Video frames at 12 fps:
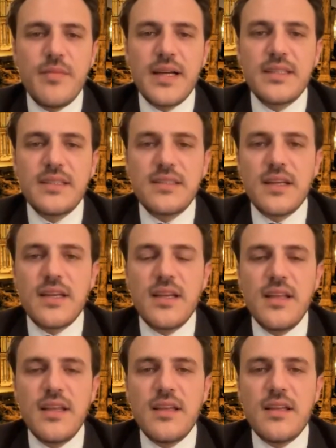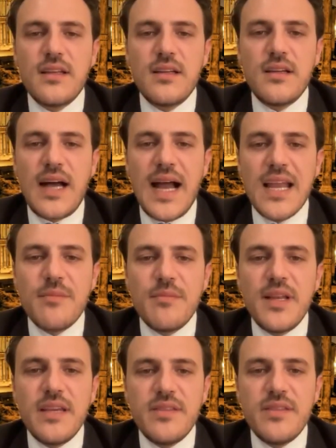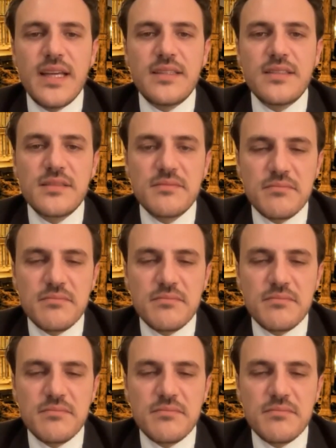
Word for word: but uh, uh, I believe that